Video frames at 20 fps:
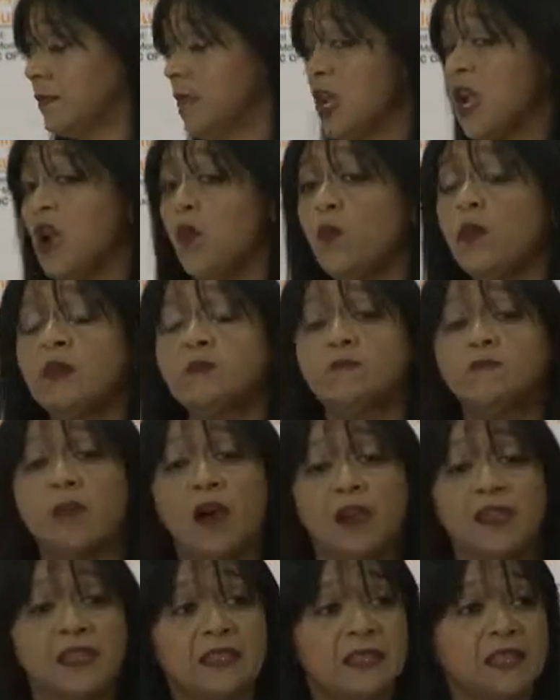Yeah. We
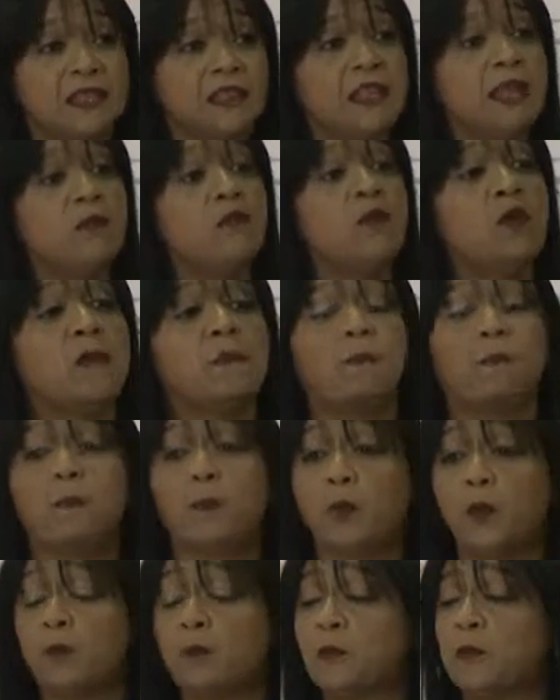monitored them, we,
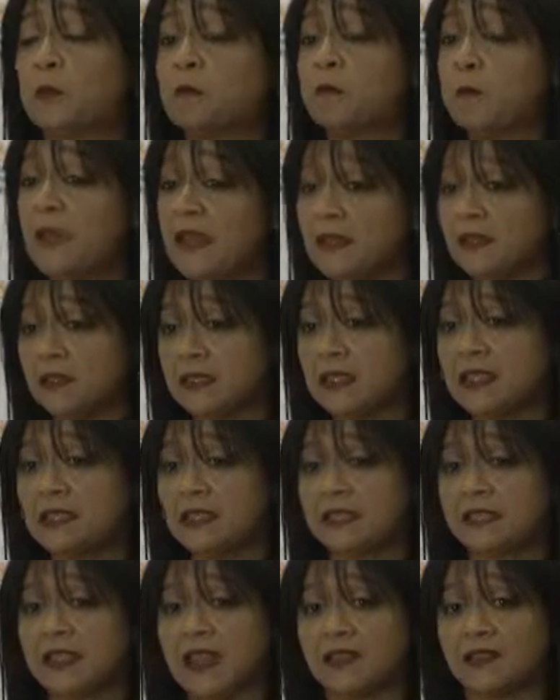we put
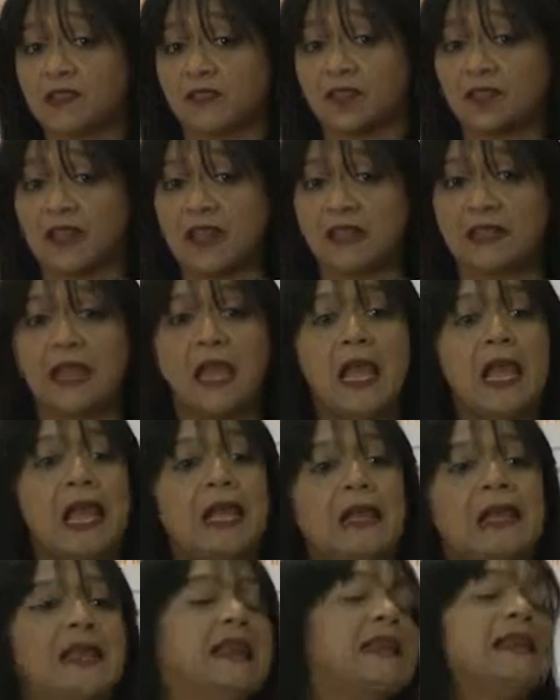penalties attached to
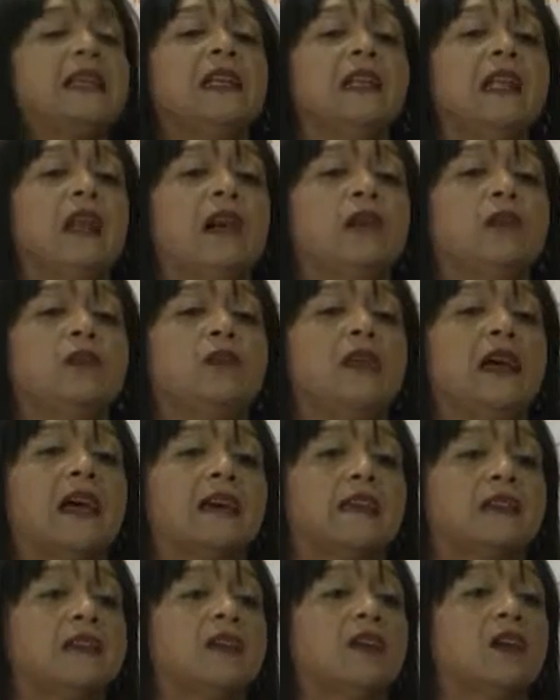that, let alone
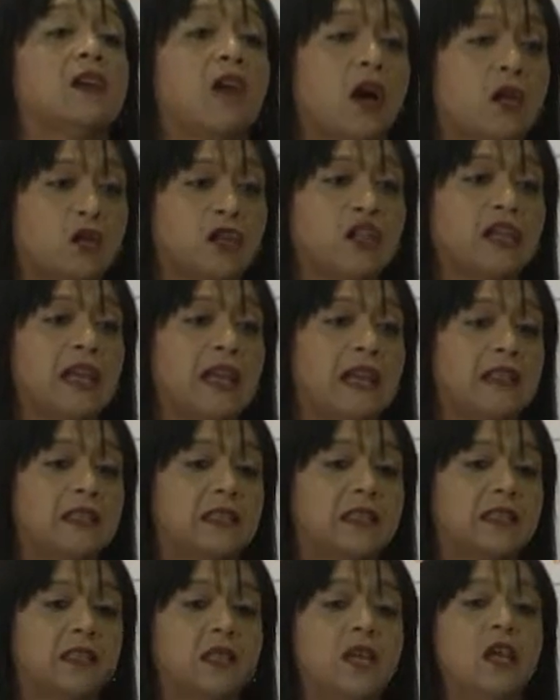us
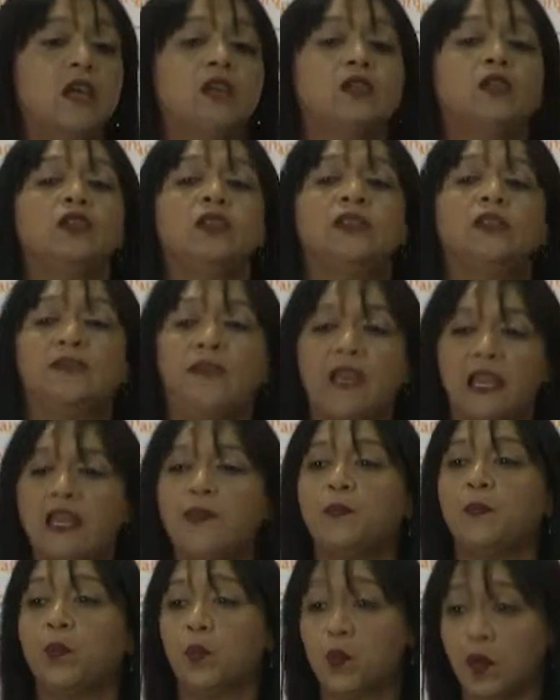negotiating to
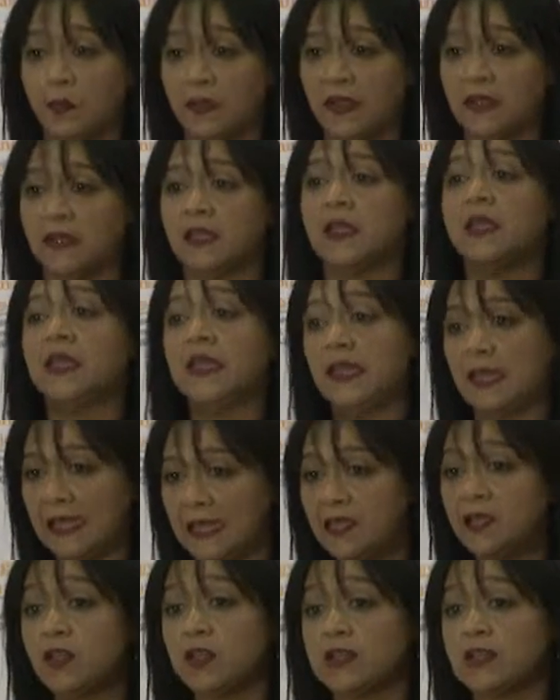develop women
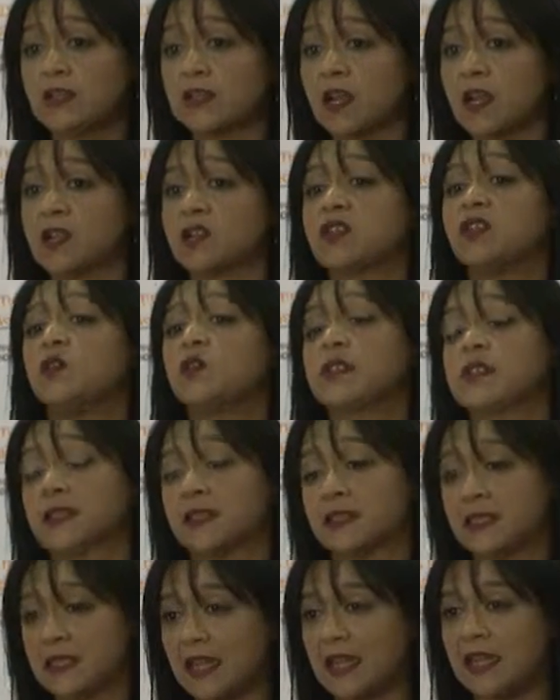in construction with
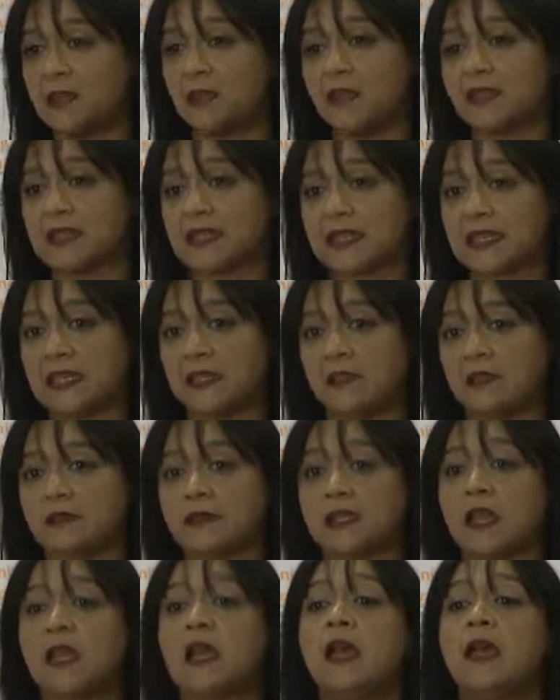sustainable
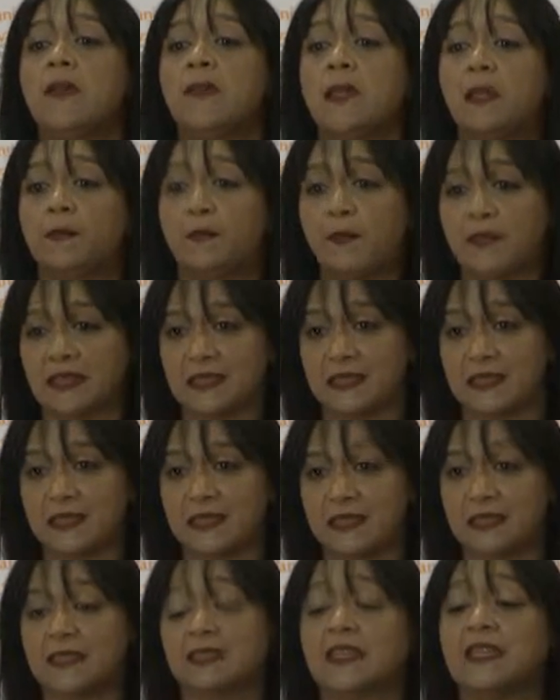skills, their
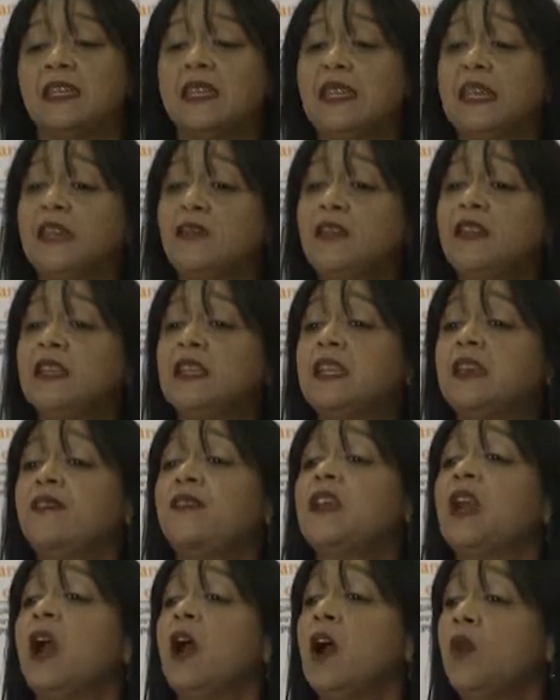businesses, and even
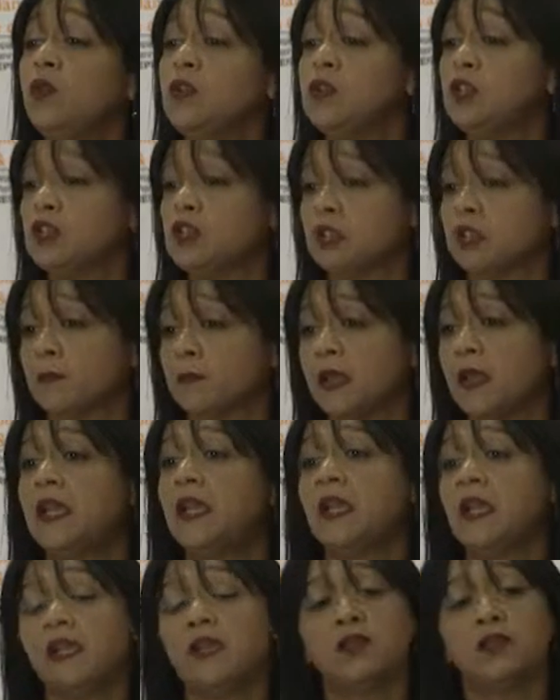giving ownership
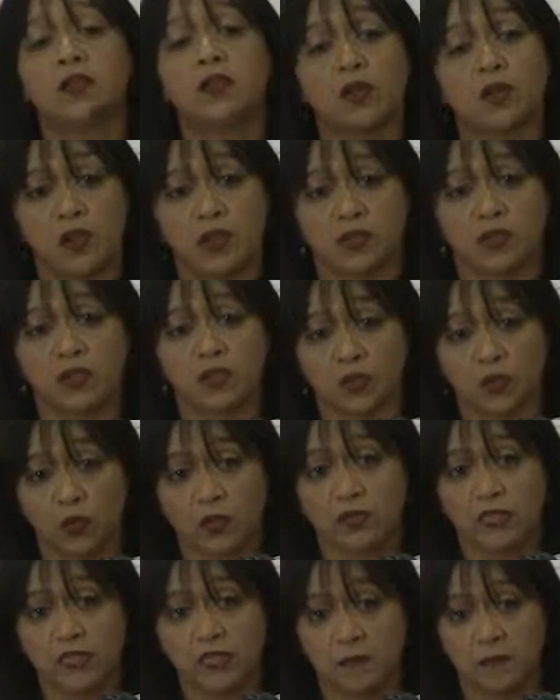into the
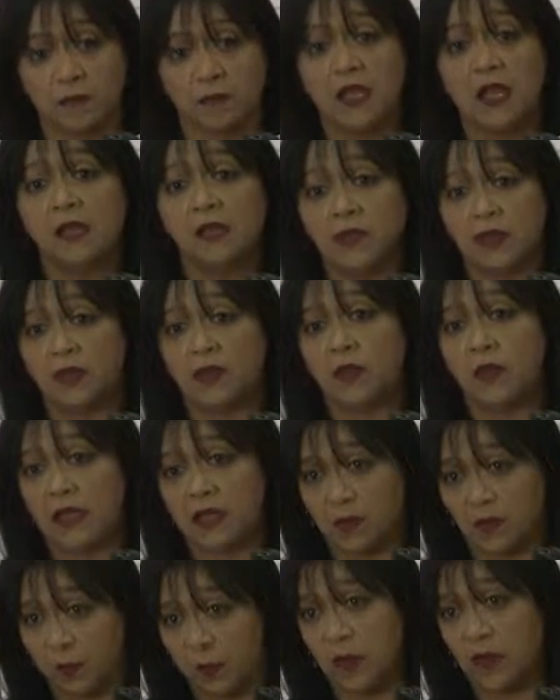consortium that we
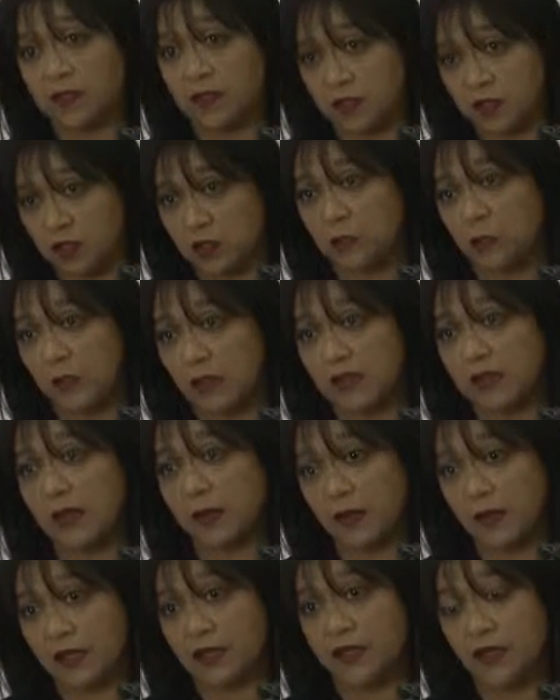had appointed to build
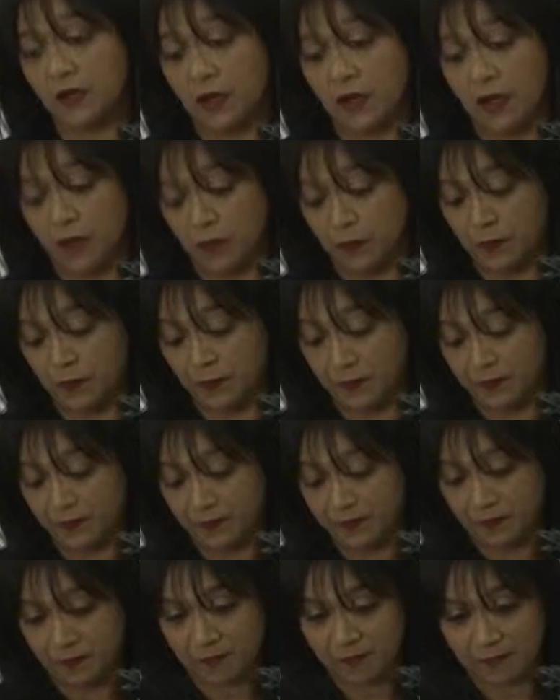our new home.
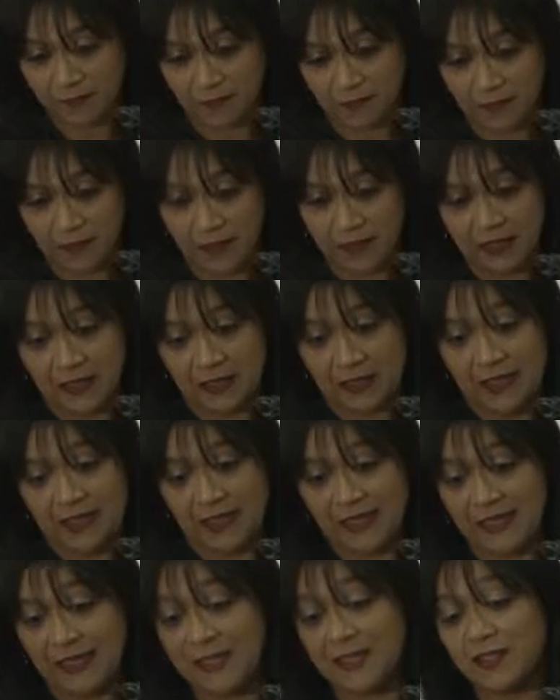
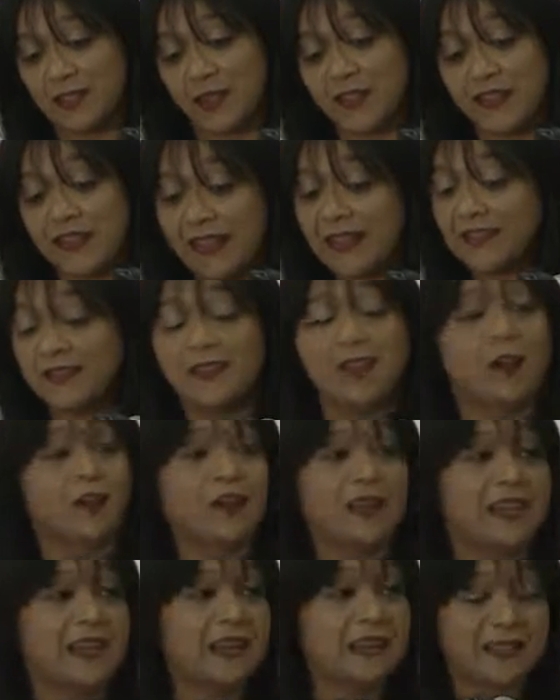It is on that
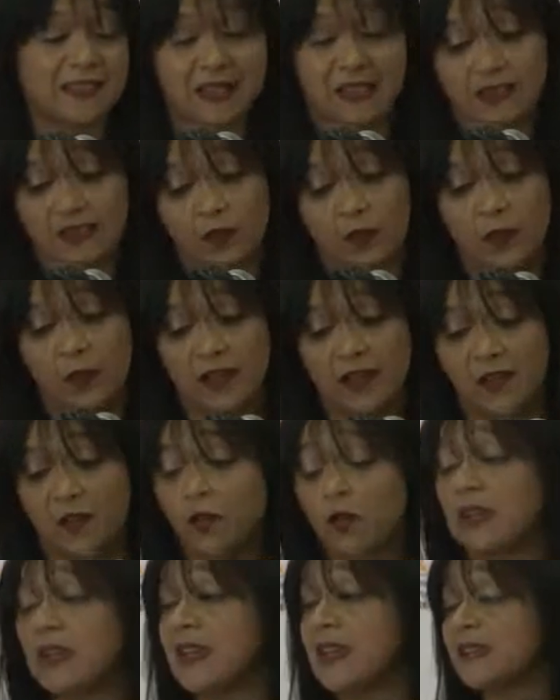note that I say that we're an
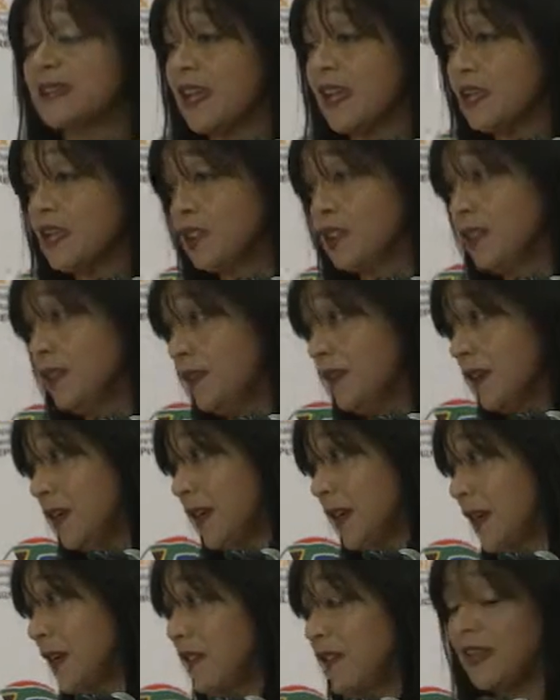organization
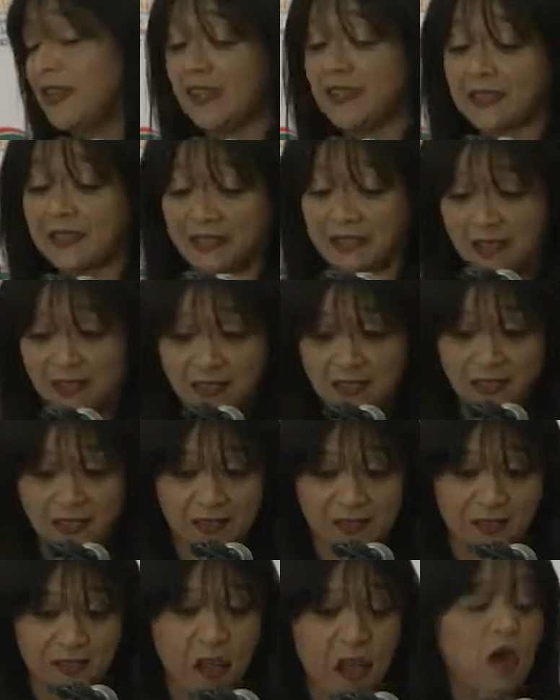that
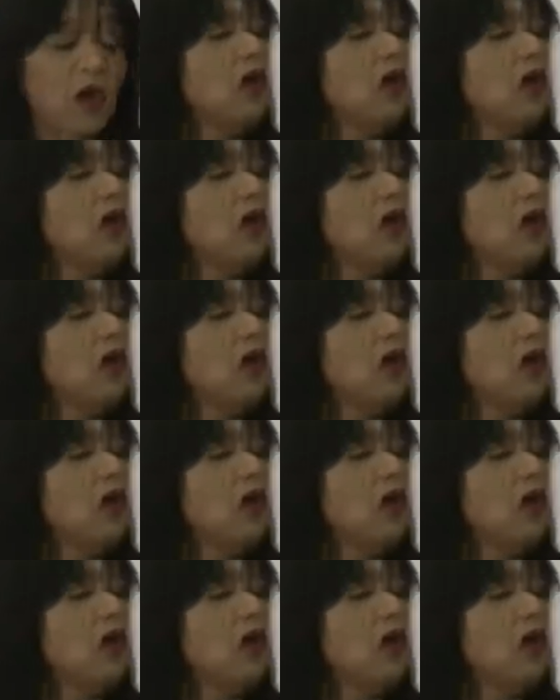exists